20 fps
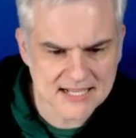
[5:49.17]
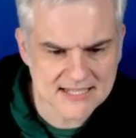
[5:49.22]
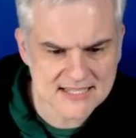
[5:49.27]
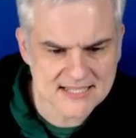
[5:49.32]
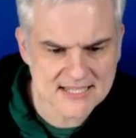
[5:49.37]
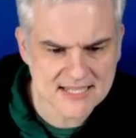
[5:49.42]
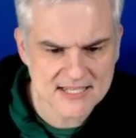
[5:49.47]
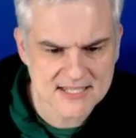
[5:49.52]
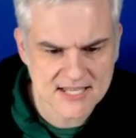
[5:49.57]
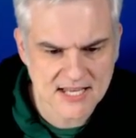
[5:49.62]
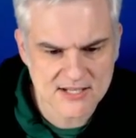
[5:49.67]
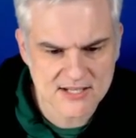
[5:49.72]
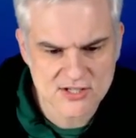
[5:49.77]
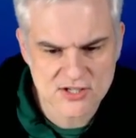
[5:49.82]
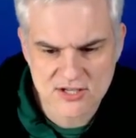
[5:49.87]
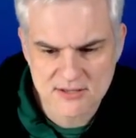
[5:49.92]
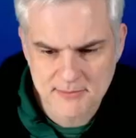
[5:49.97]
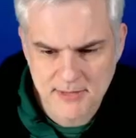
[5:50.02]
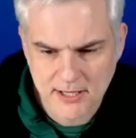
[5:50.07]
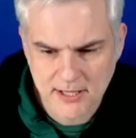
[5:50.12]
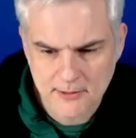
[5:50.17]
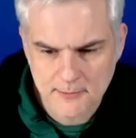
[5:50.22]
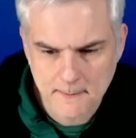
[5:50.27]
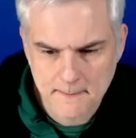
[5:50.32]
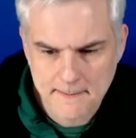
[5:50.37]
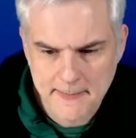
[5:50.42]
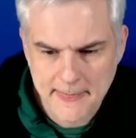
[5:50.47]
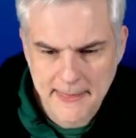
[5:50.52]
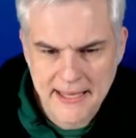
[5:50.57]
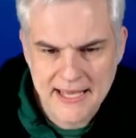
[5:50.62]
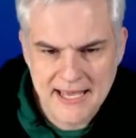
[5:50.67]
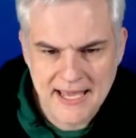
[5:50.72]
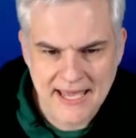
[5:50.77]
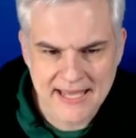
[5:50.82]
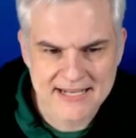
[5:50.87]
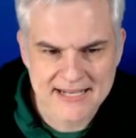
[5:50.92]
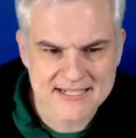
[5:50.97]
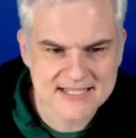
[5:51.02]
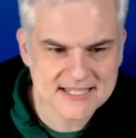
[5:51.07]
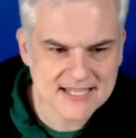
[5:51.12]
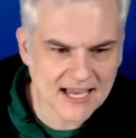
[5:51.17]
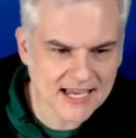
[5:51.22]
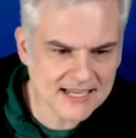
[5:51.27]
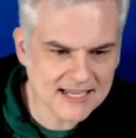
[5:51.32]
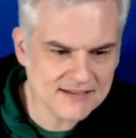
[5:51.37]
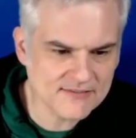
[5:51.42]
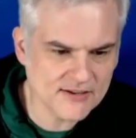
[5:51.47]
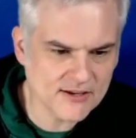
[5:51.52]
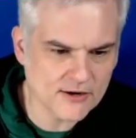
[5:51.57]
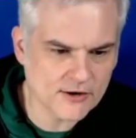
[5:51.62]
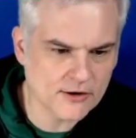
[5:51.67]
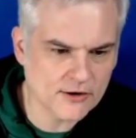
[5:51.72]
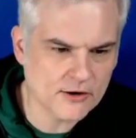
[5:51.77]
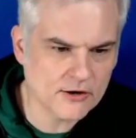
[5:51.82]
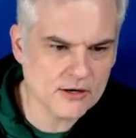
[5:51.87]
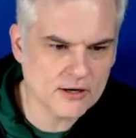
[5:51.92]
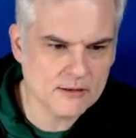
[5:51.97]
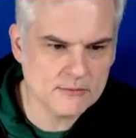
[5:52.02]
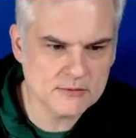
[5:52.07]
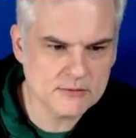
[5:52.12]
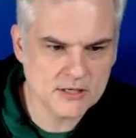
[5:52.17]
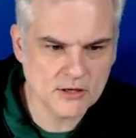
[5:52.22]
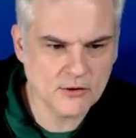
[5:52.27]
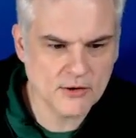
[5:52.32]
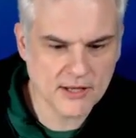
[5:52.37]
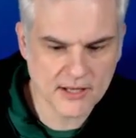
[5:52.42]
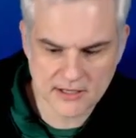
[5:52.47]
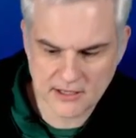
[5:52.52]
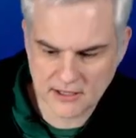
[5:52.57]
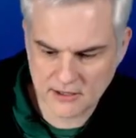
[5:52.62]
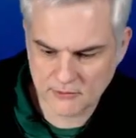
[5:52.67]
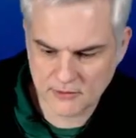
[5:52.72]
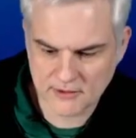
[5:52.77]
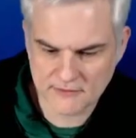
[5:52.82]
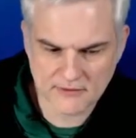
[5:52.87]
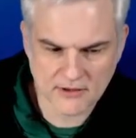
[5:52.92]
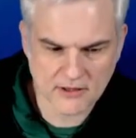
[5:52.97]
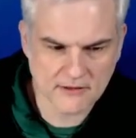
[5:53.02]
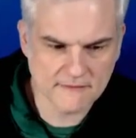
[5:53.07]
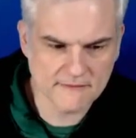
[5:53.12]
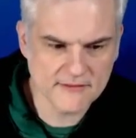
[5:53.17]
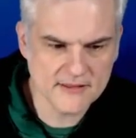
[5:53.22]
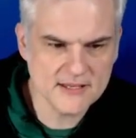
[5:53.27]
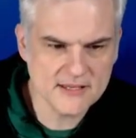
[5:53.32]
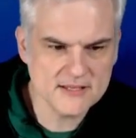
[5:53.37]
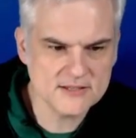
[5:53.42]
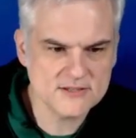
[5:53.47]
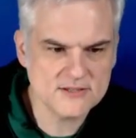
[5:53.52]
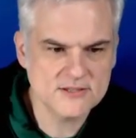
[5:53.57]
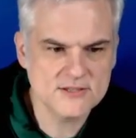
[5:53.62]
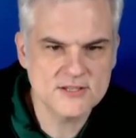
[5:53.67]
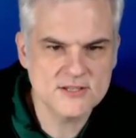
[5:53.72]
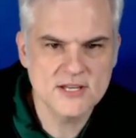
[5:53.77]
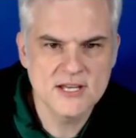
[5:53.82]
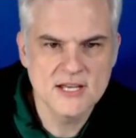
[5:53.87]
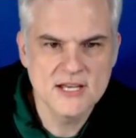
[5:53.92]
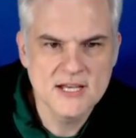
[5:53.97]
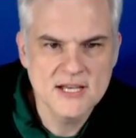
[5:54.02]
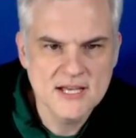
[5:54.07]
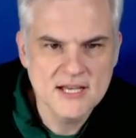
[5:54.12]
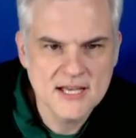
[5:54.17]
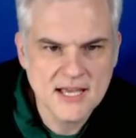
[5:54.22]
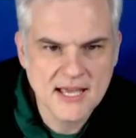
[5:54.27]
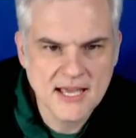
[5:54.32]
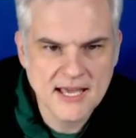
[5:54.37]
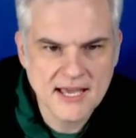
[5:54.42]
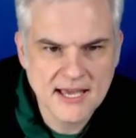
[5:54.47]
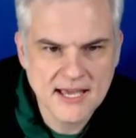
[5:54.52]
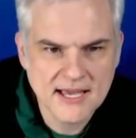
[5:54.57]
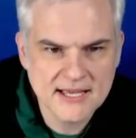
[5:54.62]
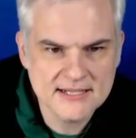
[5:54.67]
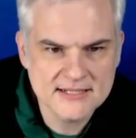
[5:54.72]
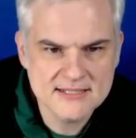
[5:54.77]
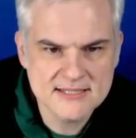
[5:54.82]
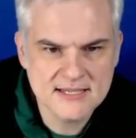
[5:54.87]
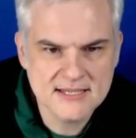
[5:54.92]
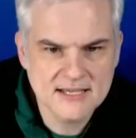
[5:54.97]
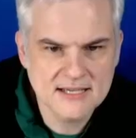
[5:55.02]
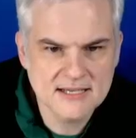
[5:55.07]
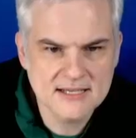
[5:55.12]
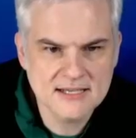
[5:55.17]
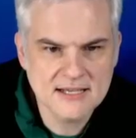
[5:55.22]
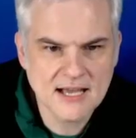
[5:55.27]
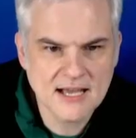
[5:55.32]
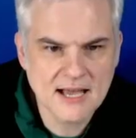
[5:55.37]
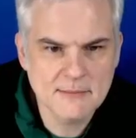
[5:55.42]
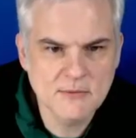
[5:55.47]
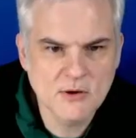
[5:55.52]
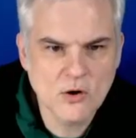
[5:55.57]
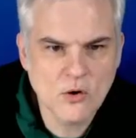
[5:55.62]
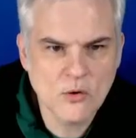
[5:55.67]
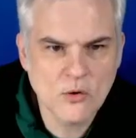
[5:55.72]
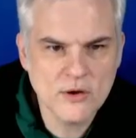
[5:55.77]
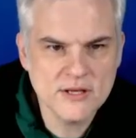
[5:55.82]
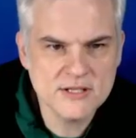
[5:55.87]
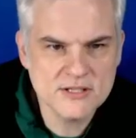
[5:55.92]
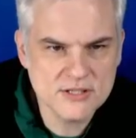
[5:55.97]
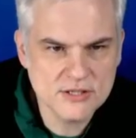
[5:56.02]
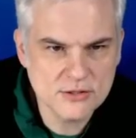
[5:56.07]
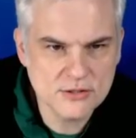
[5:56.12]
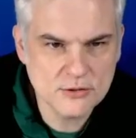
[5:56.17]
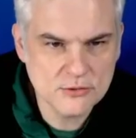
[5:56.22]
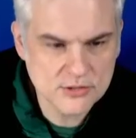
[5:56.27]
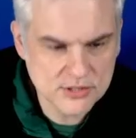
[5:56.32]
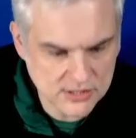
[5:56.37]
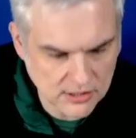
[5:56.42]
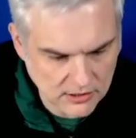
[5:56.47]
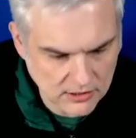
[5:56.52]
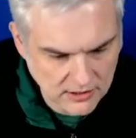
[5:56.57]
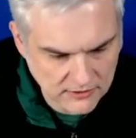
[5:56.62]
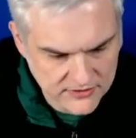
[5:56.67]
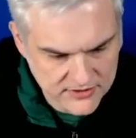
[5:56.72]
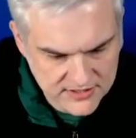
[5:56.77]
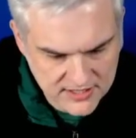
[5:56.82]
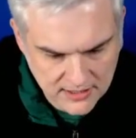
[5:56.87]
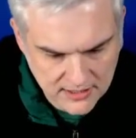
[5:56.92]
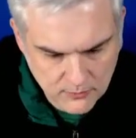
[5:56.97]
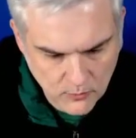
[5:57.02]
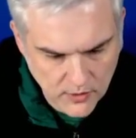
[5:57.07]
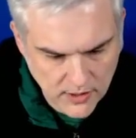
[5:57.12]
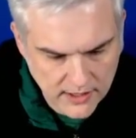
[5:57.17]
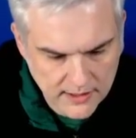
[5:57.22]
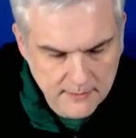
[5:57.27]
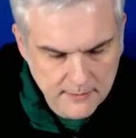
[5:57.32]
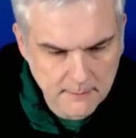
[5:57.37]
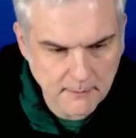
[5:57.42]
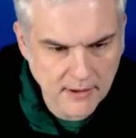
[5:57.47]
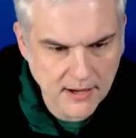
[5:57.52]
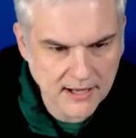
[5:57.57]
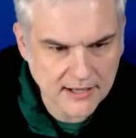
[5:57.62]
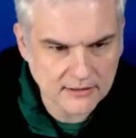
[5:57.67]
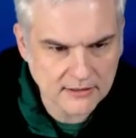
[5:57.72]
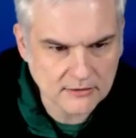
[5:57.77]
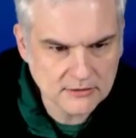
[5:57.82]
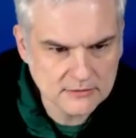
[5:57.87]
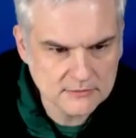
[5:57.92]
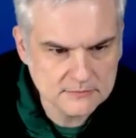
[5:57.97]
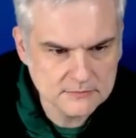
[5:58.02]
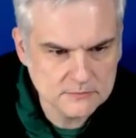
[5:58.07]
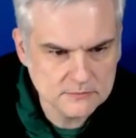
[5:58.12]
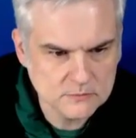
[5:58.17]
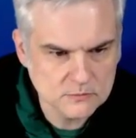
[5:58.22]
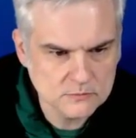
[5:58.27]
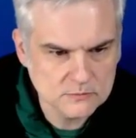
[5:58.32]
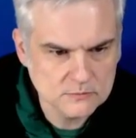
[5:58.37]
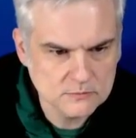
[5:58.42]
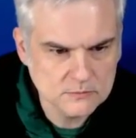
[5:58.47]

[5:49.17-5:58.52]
.cshtml, and inside of here I'm going to go ahead and get rid of all of this, and I'm going to start off the same way, model,